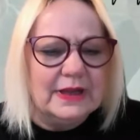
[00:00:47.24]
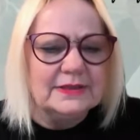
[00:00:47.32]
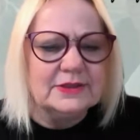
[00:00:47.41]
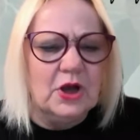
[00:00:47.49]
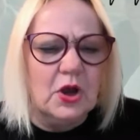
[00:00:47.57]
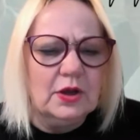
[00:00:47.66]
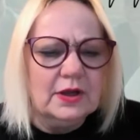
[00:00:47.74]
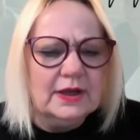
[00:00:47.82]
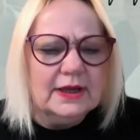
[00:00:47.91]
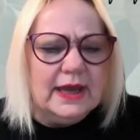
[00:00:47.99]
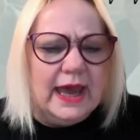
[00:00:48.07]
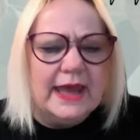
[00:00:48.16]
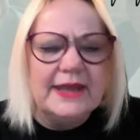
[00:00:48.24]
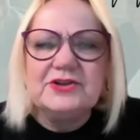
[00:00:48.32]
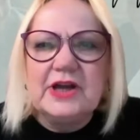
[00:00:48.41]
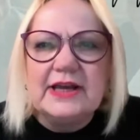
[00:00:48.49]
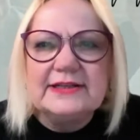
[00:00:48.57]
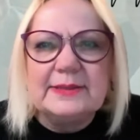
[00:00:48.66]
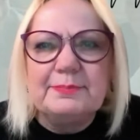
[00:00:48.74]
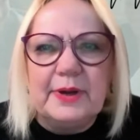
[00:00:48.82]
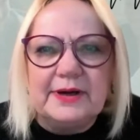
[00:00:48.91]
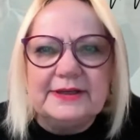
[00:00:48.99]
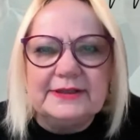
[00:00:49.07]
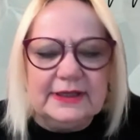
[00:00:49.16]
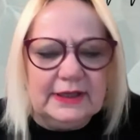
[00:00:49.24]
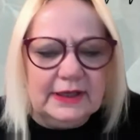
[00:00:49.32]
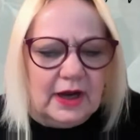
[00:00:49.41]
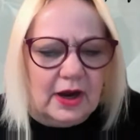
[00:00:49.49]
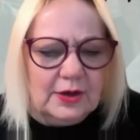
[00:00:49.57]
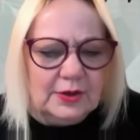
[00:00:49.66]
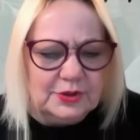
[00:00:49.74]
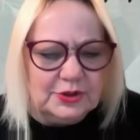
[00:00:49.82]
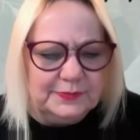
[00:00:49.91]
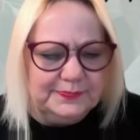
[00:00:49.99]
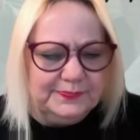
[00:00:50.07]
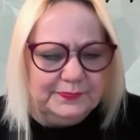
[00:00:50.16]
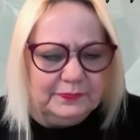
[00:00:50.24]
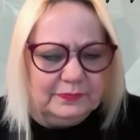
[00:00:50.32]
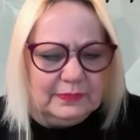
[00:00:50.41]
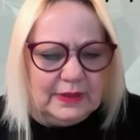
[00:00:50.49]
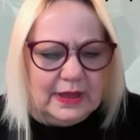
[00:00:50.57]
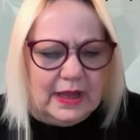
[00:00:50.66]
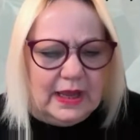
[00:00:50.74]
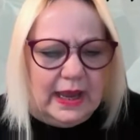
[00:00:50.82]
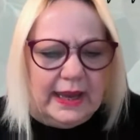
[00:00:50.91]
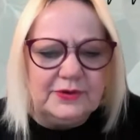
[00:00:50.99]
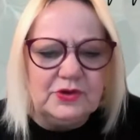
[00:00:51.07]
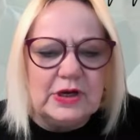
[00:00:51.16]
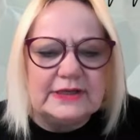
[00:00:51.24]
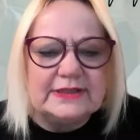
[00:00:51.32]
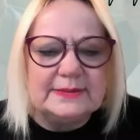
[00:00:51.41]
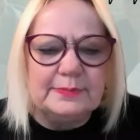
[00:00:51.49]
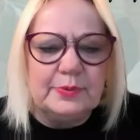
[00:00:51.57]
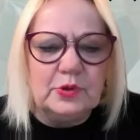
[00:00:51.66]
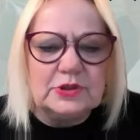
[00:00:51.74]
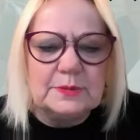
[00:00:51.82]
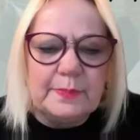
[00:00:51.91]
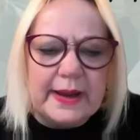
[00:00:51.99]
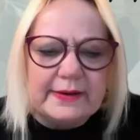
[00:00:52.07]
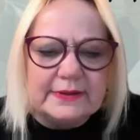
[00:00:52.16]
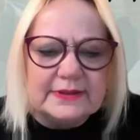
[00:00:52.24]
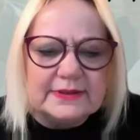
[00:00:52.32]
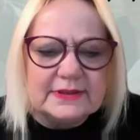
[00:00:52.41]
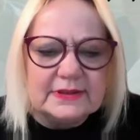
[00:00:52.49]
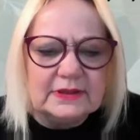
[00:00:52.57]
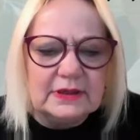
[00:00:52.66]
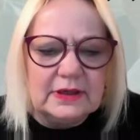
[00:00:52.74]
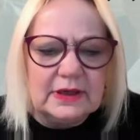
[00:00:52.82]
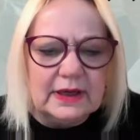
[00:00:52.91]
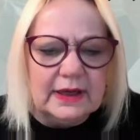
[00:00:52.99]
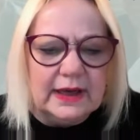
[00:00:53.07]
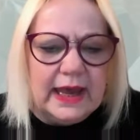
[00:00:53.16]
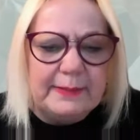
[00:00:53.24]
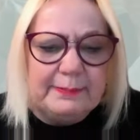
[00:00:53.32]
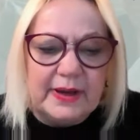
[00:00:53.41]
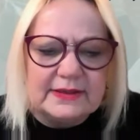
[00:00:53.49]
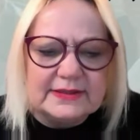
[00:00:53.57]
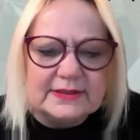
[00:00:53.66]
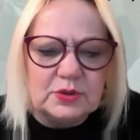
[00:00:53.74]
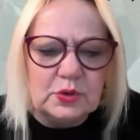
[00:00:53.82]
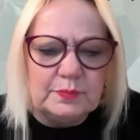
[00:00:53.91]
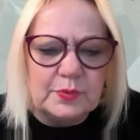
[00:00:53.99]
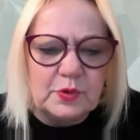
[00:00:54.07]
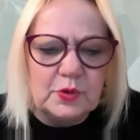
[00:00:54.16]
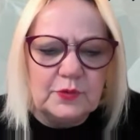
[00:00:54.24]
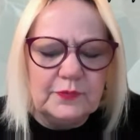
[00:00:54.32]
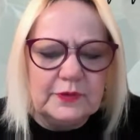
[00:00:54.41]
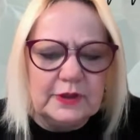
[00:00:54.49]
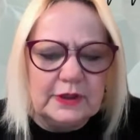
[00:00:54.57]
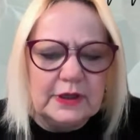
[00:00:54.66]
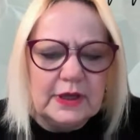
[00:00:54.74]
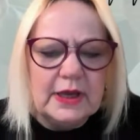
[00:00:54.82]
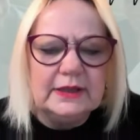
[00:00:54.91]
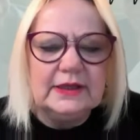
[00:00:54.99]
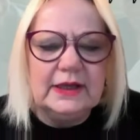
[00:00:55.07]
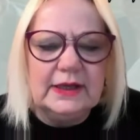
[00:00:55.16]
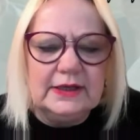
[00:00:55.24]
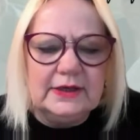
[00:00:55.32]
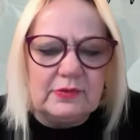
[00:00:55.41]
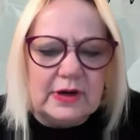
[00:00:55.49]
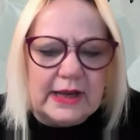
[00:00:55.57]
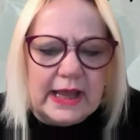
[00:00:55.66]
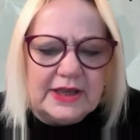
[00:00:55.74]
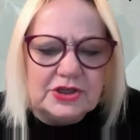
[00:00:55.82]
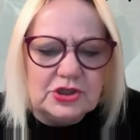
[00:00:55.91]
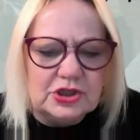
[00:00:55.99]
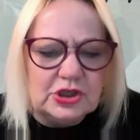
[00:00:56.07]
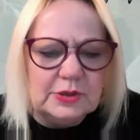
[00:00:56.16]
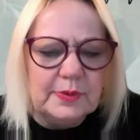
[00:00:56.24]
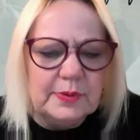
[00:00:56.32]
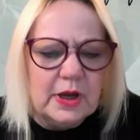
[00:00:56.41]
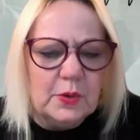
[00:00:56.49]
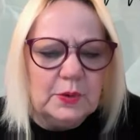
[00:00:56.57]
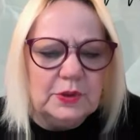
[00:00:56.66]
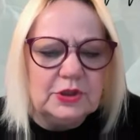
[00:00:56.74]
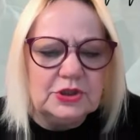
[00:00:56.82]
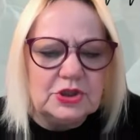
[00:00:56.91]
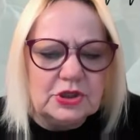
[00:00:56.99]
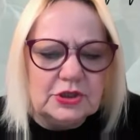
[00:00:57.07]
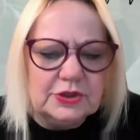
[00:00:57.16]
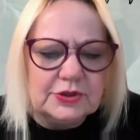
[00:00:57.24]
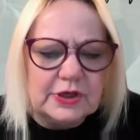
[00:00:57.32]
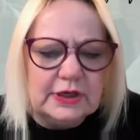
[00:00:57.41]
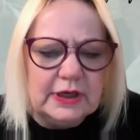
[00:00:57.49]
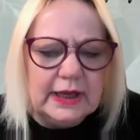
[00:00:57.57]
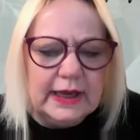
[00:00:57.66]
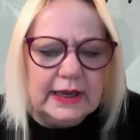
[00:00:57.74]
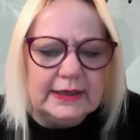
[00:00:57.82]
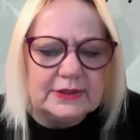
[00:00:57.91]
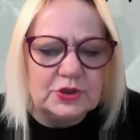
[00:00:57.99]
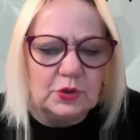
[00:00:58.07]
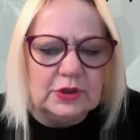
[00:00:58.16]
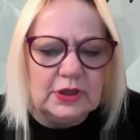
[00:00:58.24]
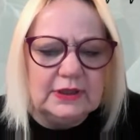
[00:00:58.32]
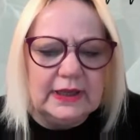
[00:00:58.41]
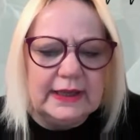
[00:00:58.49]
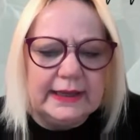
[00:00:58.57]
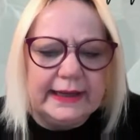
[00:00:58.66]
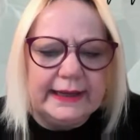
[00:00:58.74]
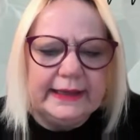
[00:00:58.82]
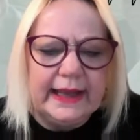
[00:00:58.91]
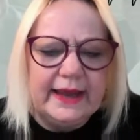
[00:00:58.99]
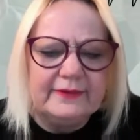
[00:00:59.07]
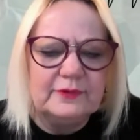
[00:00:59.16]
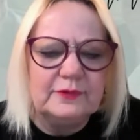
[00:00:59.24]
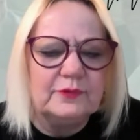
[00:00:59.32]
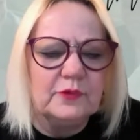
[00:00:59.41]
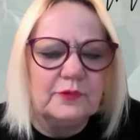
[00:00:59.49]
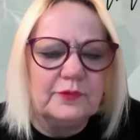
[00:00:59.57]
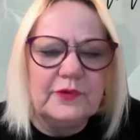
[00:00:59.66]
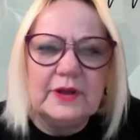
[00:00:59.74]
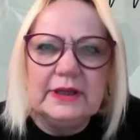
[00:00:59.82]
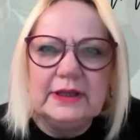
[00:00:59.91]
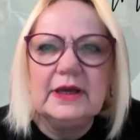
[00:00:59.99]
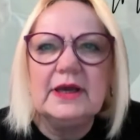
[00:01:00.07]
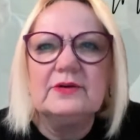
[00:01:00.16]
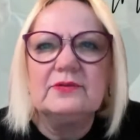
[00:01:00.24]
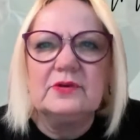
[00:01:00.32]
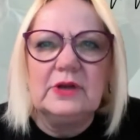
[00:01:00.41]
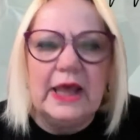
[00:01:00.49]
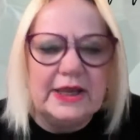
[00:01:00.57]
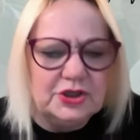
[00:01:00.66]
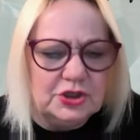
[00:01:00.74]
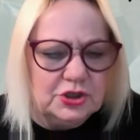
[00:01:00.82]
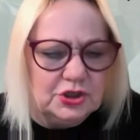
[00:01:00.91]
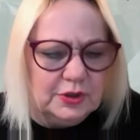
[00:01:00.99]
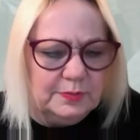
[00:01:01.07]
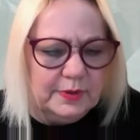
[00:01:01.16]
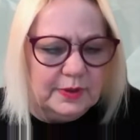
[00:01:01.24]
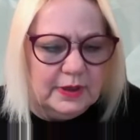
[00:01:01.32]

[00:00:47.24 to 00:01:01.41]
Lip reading: So Andrea is a parenting coach. Andrea supports parents to improve their relationship with the children, so that they can have a fulfilling relationship.